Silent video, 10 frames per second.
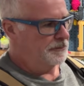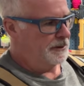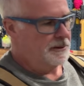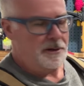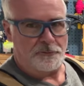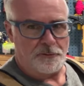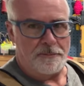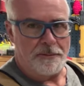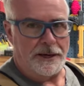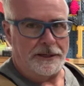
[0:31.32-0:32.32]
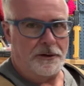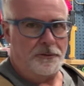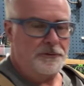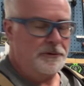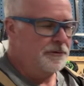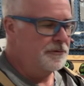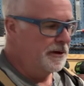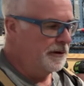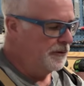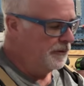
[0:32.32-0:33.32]
it comes right back out through these
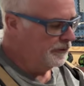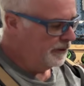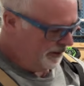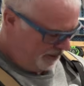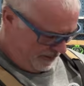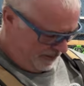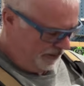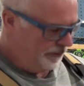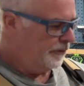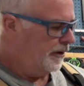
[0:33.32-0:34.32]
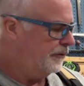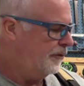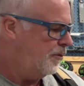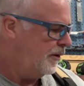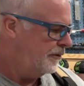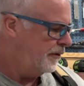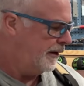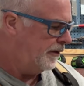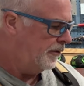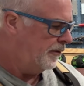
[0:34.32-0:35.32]
drain holes. And there's also one
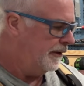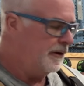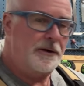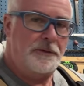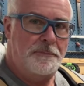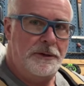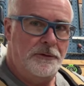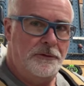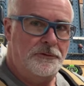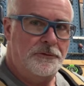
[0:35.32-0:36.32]
drain hole here in the bilge.